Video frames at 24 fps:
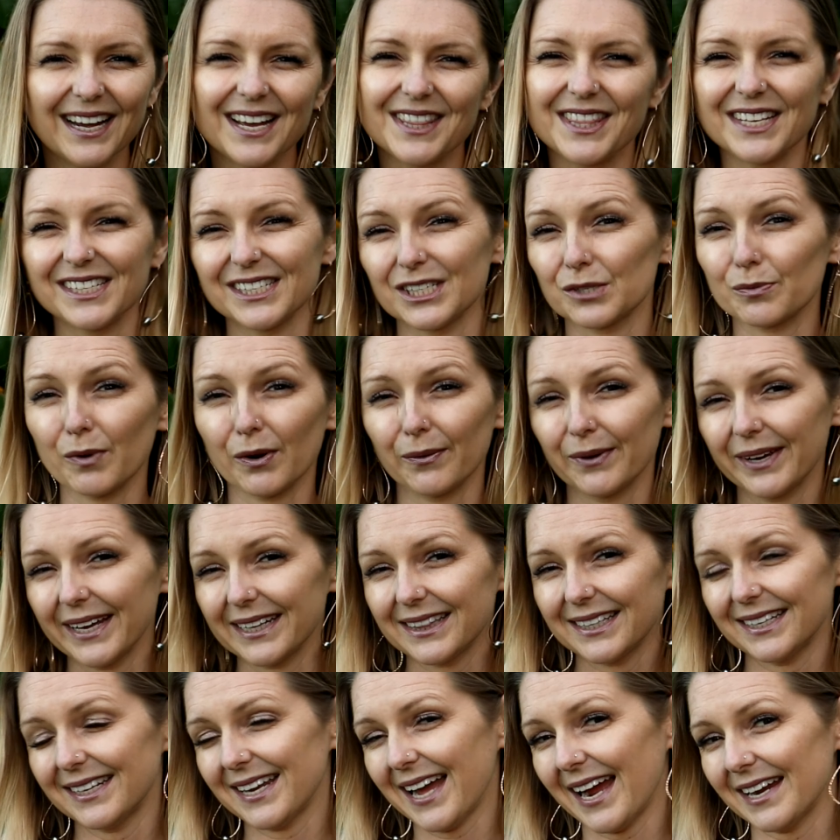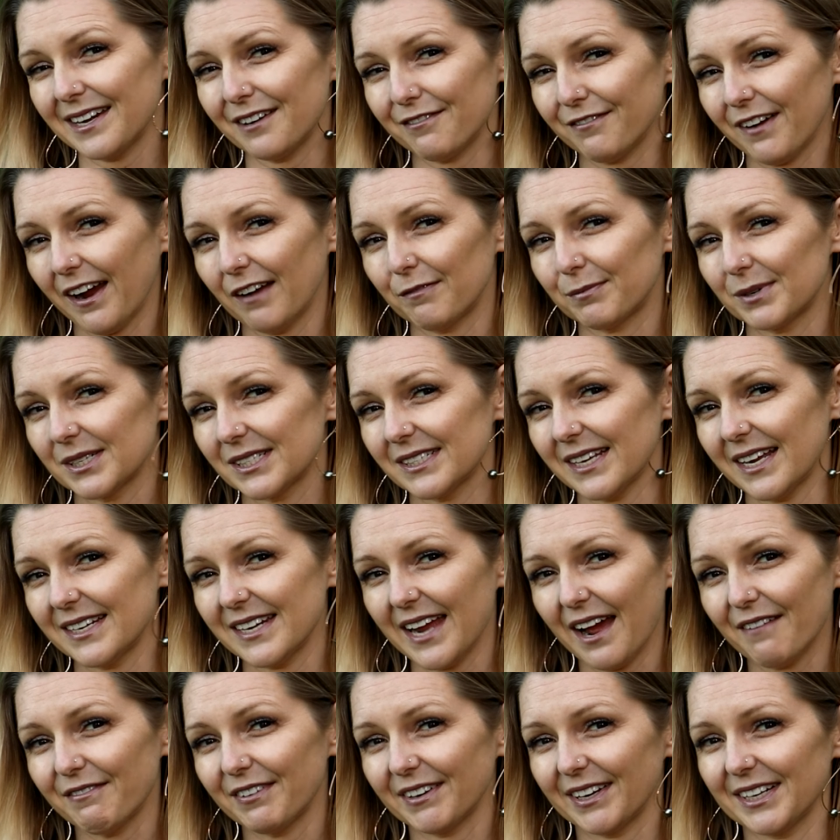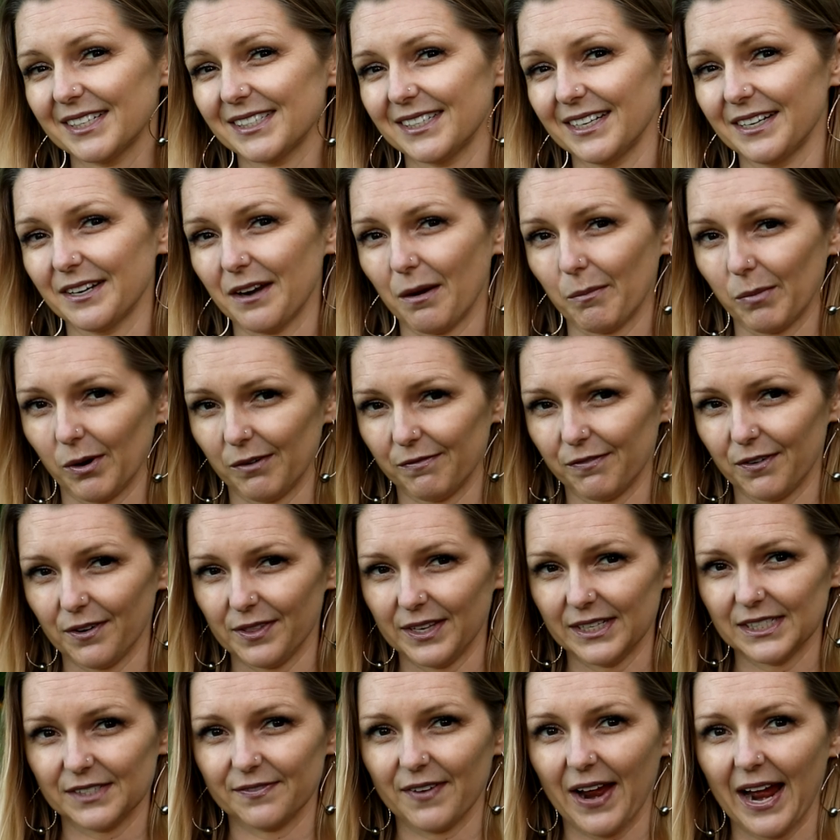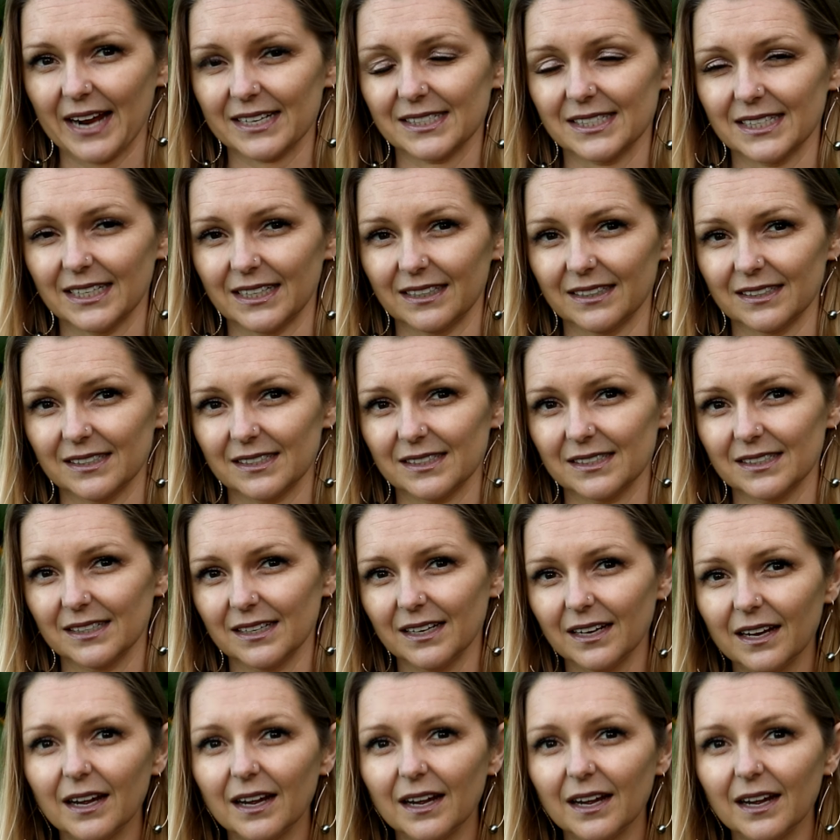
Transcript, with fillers: This is where we get the 95% efficacy number for these vaccines.